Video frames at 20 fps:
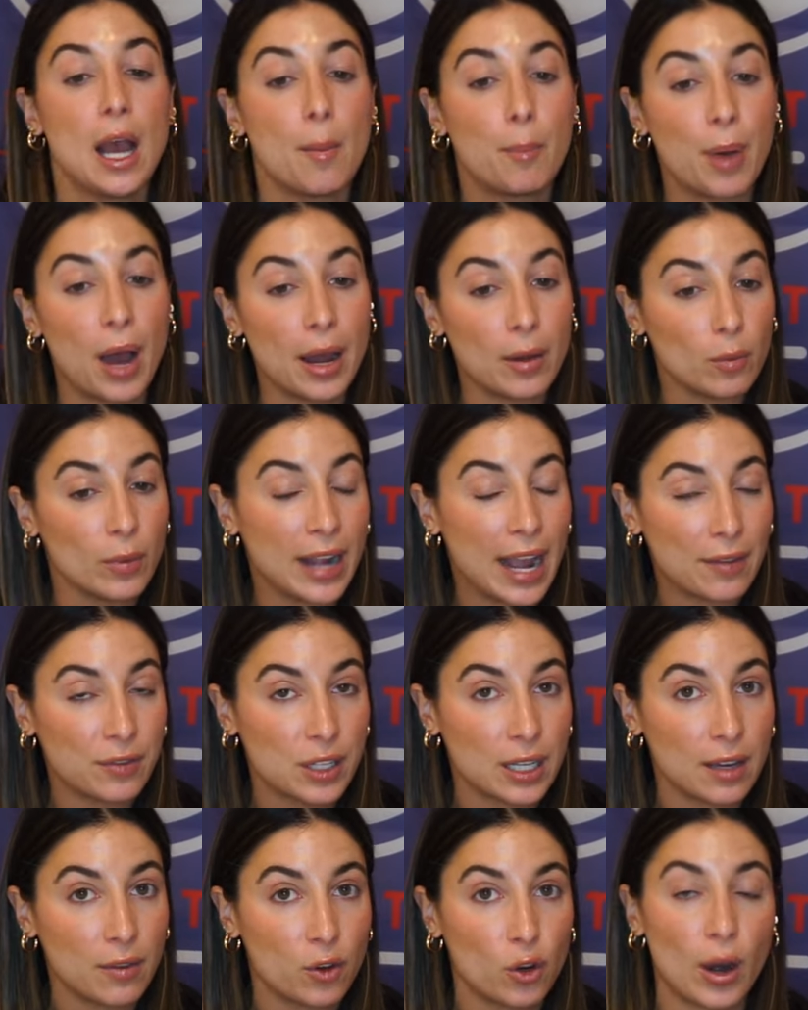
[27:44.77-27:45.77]
But we have to
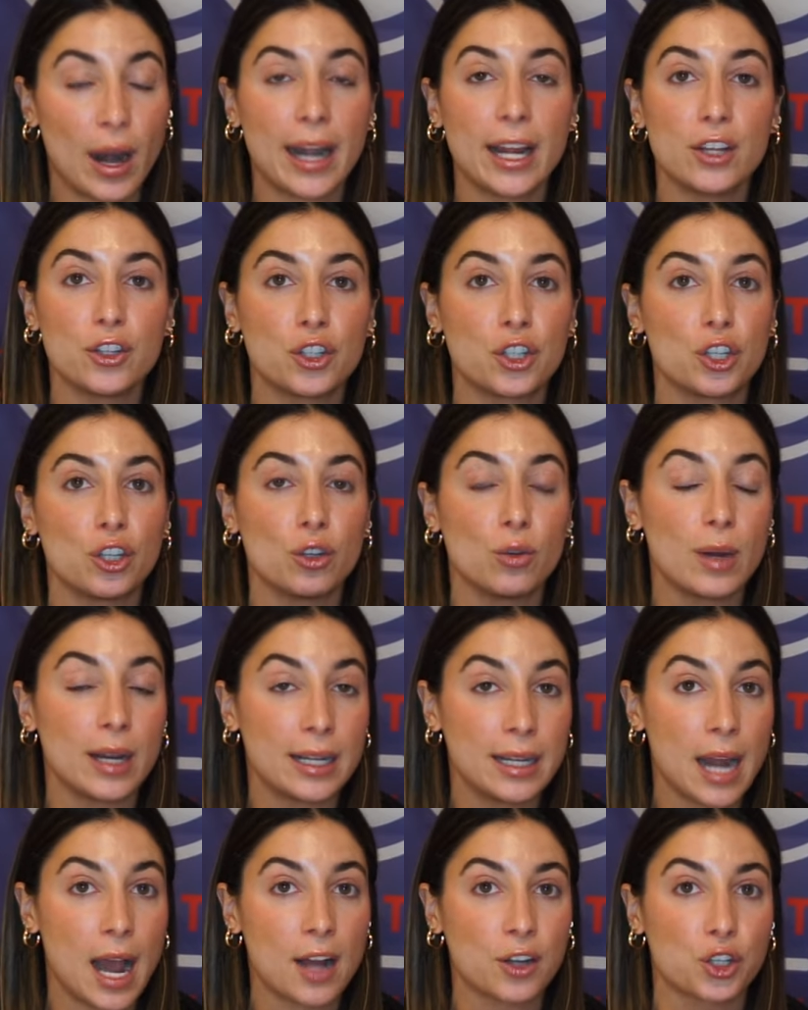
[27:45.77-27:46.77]
give credit to
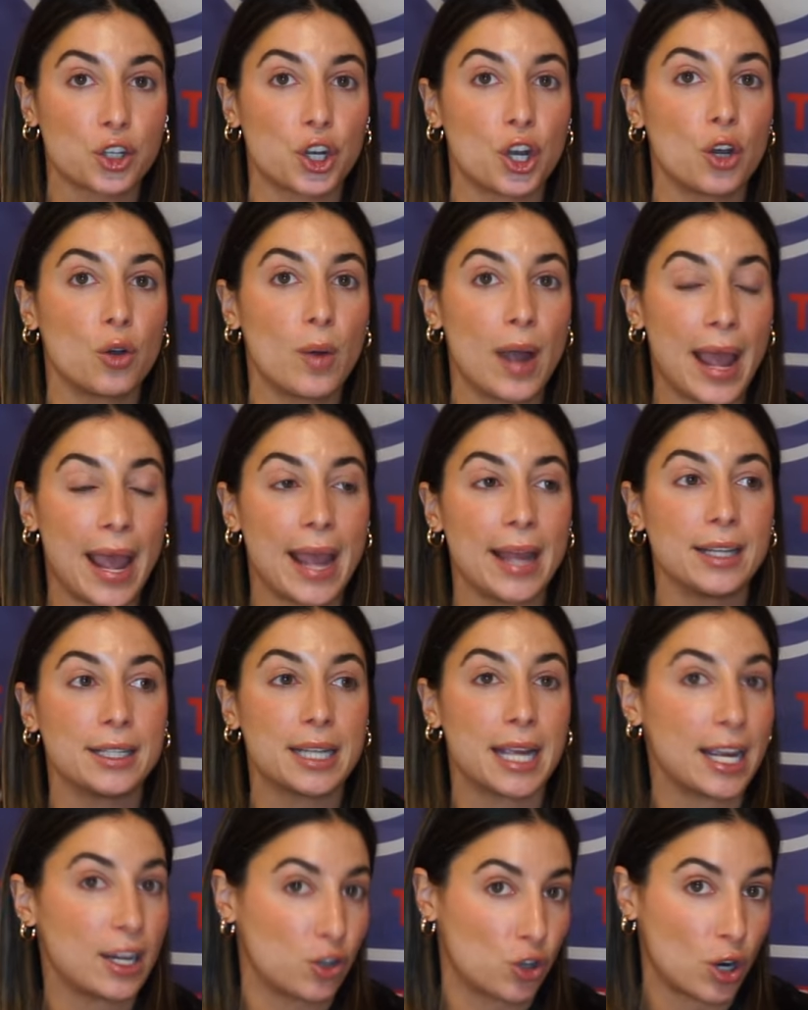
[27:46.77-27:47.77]
Nacho and
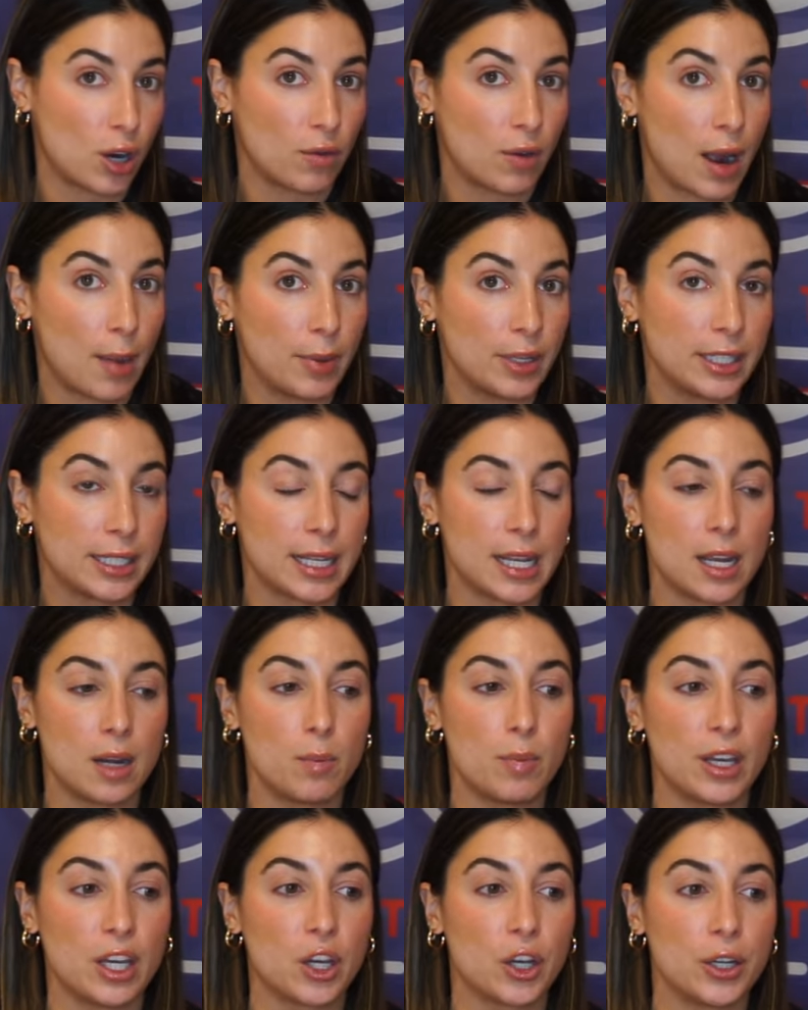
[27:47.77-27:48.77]
to A'Shawn Robinson
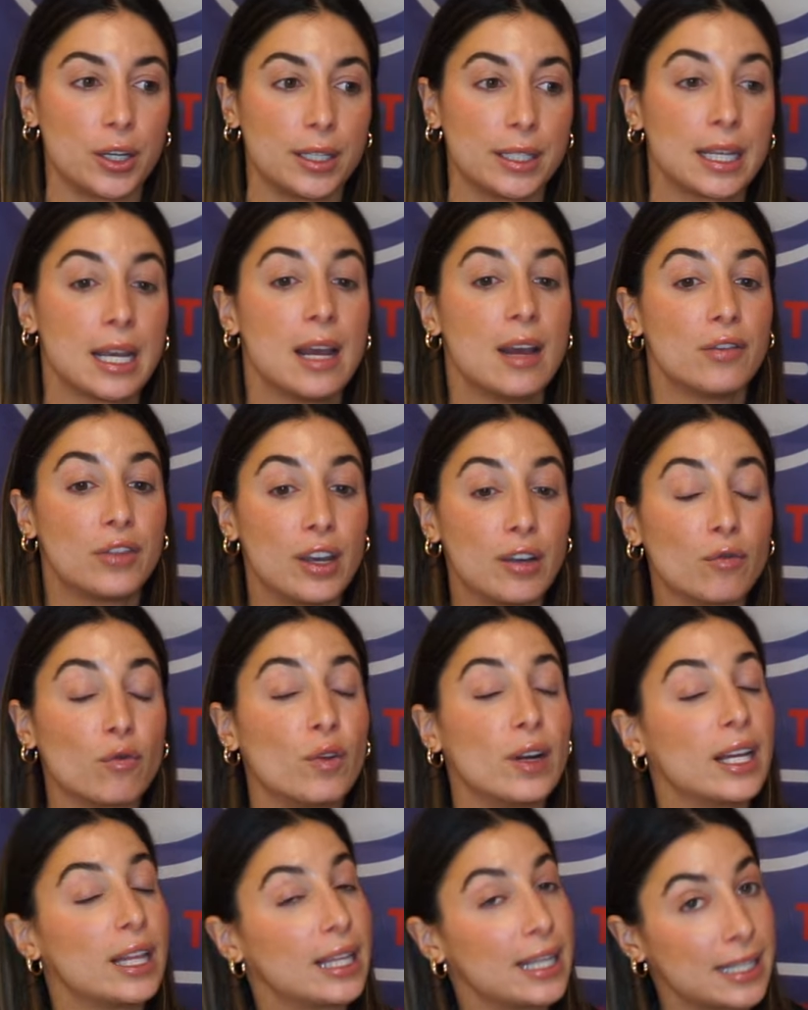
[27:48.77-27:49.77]
because they
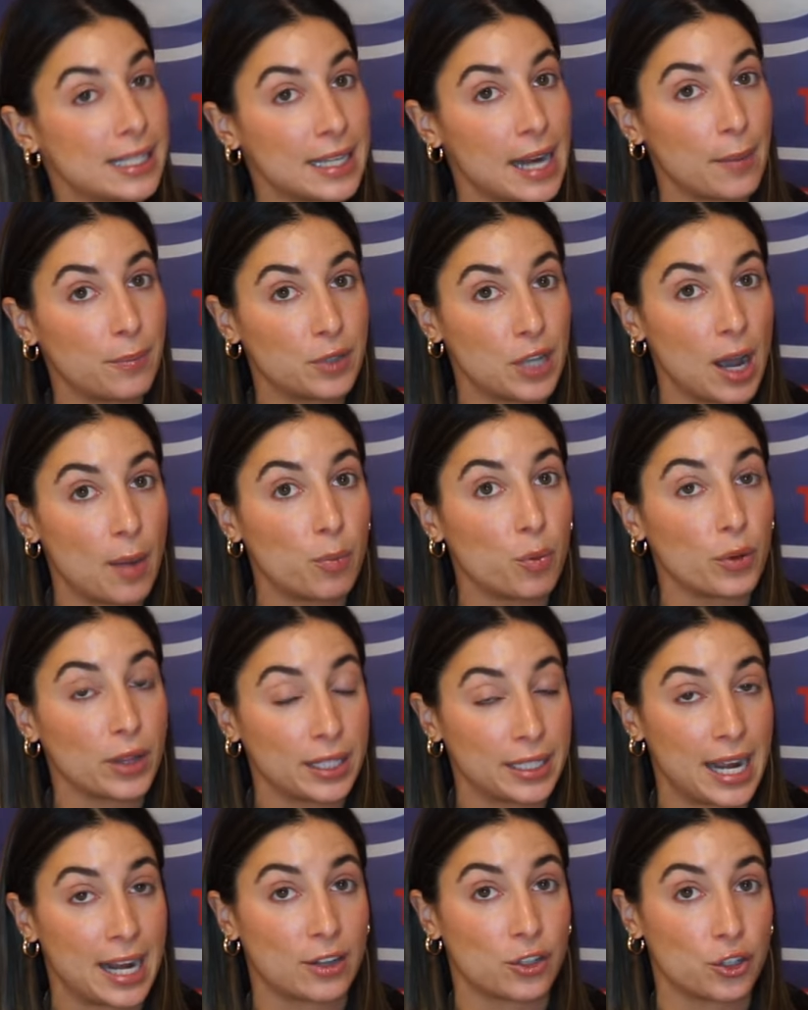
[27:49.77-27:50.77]
really stepped up
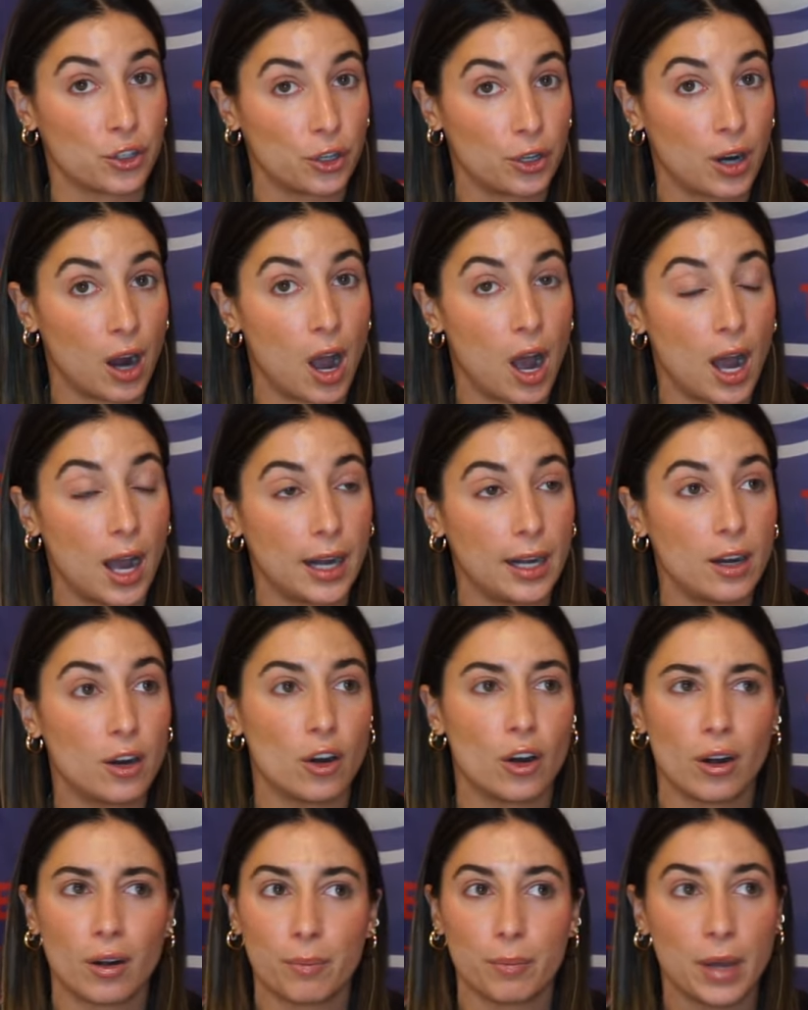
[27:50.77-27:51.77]
with Dexter gone
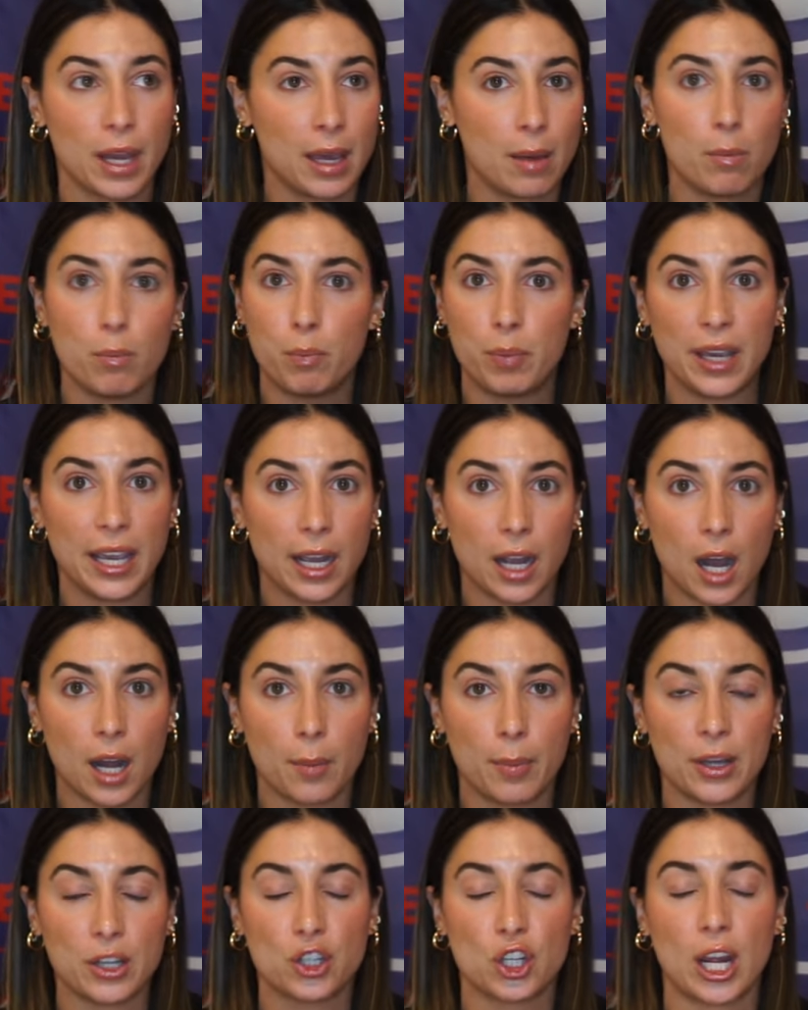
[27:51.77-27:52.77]
or him being on
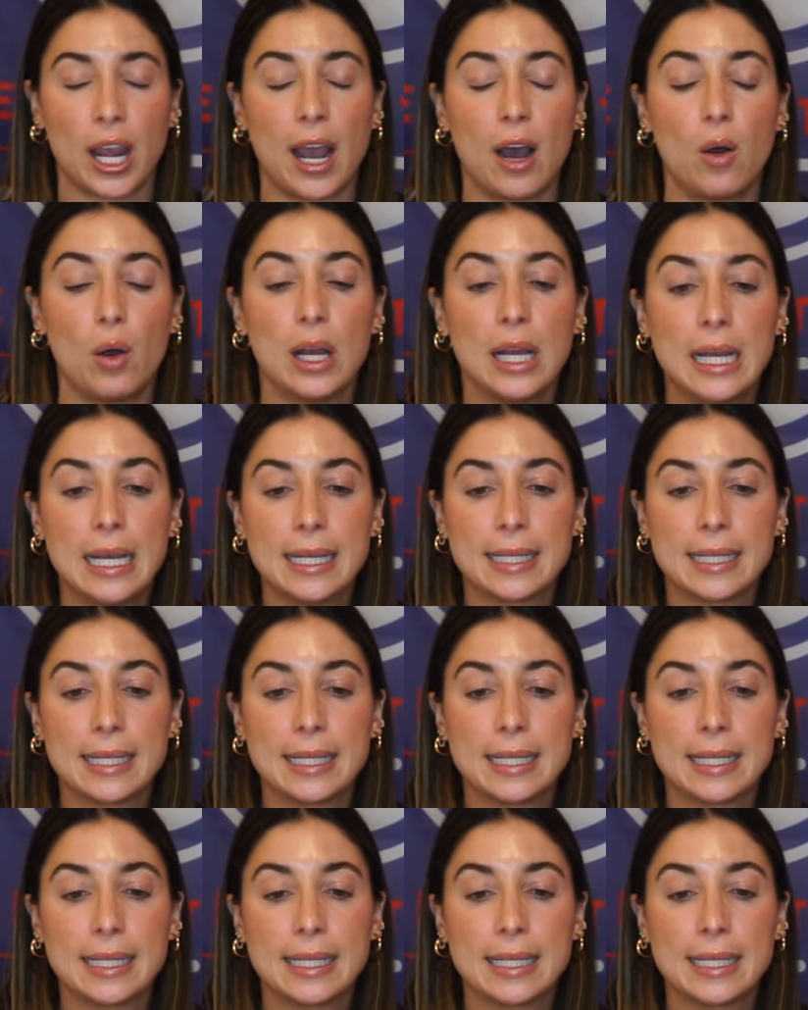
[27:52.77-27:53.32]
a pitch count.